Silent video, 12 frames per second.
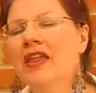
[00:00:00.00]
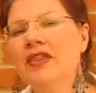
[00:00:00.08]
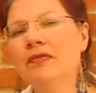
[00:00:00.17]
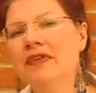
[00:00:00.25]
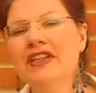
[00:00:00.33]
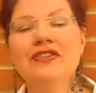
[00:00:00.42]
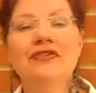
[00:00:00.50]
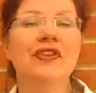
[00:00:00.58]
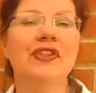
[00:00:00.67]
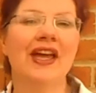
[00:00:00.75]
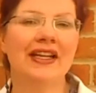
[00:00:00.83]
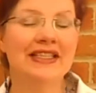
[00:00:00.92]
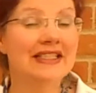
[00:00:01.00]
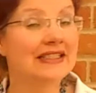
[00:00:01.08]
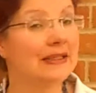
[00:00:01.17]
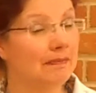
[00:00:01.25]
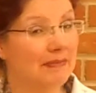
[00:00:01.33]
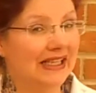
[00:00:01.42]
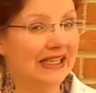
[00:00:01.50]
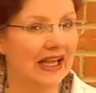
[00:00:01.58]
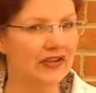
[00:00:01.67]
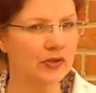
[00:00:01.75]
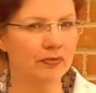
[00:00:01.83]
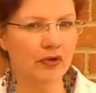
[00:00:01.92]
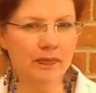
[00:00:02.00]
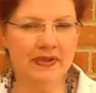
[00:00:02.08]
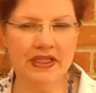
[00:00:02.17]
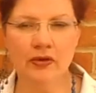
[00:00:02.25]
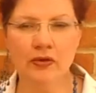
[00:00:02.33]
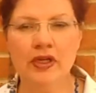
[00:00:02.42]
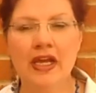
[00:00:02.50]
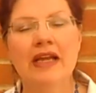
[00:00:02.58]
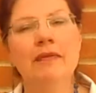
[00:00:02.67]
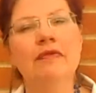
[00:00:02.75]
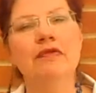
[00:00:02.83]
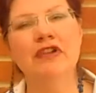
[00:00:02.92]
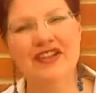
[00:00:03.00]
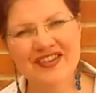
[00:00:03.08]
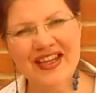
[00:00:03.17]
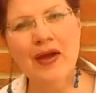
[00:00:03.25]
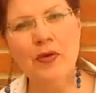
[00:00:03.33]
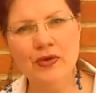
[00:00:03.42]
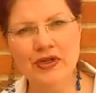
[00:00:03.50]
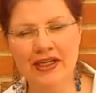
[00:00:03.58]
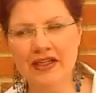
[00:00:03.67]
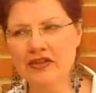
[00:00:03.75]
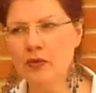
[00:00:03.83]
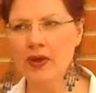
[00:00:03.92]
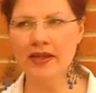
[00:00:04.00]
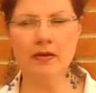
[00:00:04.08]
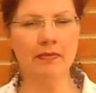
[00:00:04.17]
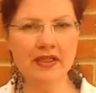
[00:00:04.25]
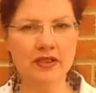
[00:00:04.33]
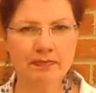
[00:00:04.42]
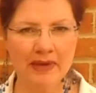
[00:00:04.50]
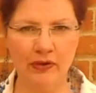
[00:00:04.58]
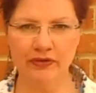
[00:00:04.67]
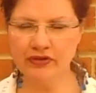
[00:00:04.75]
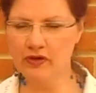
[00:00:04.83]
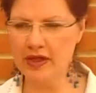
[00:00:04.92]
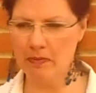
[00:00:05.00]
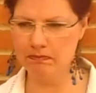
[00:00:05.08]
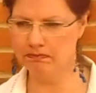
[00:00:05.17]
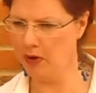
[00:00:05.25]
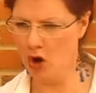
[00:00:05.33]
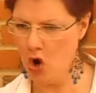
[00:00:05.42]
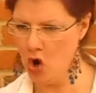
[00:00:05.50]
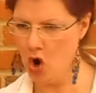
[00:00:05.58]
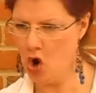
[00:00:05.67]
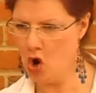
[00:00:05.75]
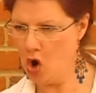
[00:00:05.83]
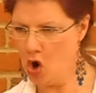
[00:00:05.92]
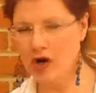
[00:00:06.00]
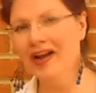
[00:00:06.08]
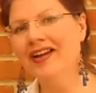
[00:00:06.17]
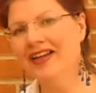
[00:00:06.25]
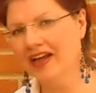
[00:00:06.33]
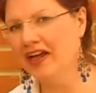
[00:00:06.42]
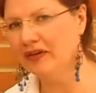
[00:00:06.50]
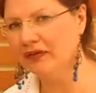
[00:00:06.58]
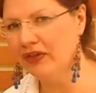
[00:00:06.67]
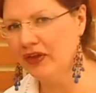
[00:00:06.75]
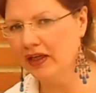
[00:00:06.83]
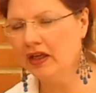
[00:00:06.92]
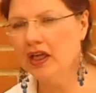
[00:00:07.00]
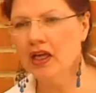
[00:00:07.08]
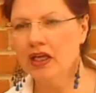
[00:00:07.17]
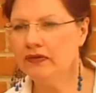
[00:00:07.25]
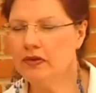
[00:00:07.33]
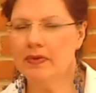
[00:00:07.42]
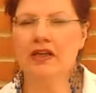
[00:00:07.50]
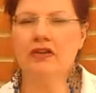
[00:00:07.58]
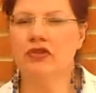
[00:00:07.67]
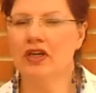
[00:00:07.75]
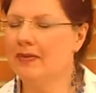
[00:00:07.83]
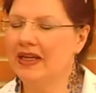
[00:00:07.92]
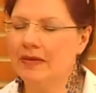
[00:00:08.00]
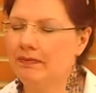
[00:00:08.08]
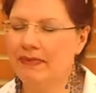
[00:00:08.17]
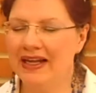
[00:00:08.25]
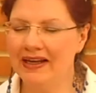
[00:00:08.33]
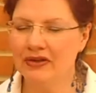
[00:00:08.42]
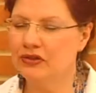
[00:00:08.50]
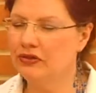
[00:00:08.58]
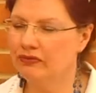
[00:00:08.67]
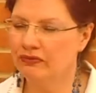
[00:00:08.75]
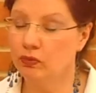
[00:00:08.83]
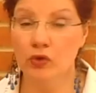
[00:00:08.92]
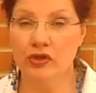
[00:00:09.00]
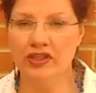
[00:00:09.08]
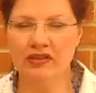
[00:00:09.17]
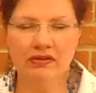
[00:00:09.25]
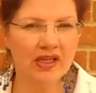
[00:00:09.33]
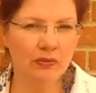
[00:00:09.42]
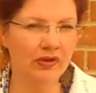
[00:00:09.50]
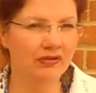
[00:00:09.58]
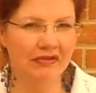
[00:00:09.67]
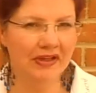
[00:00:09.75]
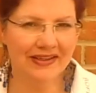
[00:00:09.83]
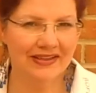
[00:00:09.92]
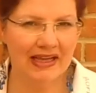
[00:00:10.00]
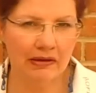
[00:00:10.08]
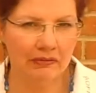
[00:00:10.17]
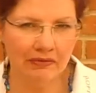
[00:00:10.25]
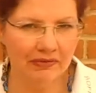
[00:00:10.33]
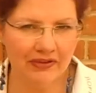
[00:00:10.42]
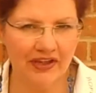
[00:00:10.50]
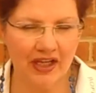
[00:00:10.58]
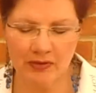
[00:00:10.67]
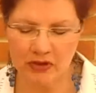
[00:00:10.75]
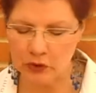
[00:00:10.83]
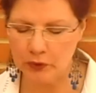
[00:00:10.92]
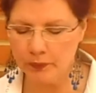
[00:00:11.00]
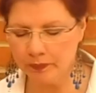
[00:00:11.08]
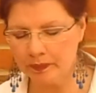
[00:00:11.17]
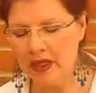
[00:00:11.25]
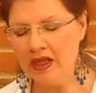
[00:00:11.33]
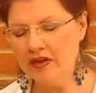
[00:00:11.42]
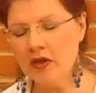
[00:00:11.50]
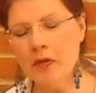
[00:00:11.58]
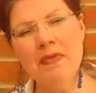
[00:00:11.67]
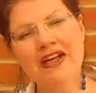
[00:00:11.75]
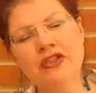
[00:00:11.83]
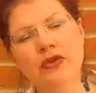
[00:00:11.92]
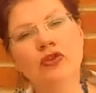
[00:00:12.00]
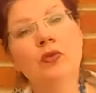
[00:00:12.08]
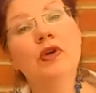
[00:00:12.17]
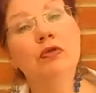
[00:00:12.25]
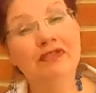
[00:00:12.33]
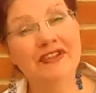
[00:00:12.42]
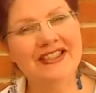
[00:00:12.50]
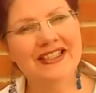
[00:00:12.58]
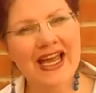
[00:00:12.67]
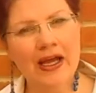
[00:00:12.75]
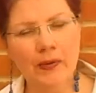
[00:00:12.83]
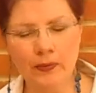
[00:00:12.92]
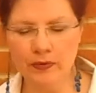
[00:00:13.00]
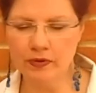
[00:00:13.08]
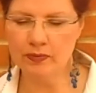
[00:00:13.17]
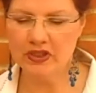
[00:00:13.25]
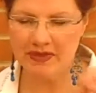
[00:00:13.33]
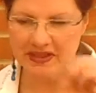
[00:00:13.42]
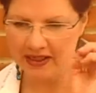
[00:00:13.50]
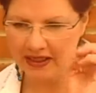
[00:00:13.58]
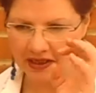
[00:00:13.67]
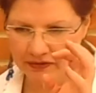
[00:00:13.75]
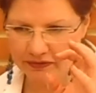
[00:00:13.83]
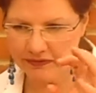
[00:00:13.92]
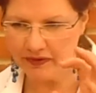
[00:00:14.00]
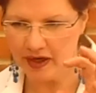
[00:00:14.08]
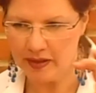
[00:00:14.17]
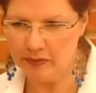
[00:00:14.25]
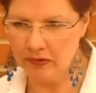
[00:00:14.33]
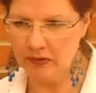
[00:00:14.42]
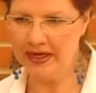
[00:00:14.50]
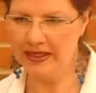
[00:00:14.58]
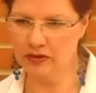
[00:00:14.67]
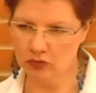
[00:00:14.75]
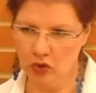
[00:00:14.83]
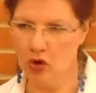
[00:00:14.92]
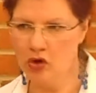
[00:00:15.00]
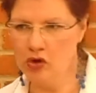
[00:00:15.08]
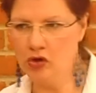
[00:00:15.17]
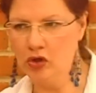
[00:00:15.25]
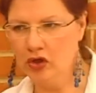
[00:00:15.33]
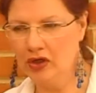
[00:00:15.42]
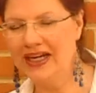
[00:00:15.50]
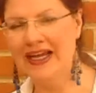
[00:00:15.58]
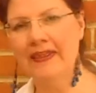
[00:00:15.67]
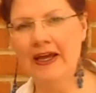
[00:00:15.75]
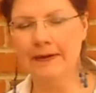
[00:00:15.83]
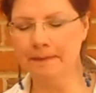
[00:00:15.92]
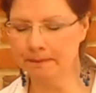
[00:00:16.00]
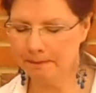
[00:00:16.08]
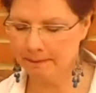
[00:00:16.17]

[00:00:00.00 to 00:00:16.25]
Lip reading: The reason for that is that metal has a property called resounding. It's the way that makes bells go, that bong kind of thing. If you made trying to make a bell out of wood, it wouldn't really sound the same at all. So metals will resound, which means they kind of vibrate gong, like that.